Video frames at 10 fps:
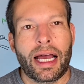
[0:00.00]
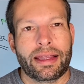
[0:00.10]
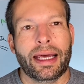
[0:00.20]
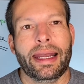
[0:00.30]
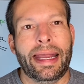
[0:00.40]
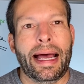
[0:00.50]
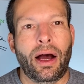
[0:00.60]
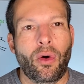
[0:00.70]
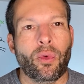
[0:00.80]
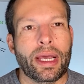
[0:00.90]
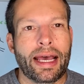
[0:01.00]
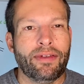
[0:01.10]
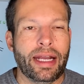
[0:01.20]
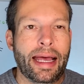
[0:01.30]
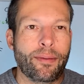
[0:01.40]
that now we have
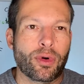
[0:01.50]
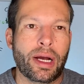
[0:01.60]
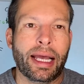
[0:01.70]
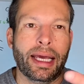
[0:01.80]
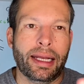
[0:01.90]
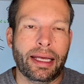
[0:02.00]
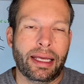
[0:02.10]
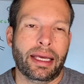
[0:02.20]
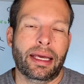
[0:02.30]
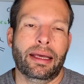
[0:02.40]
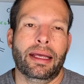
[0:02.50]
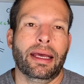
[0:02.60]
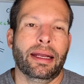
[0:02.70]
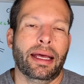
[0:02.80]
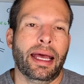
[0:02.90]
an MRI and an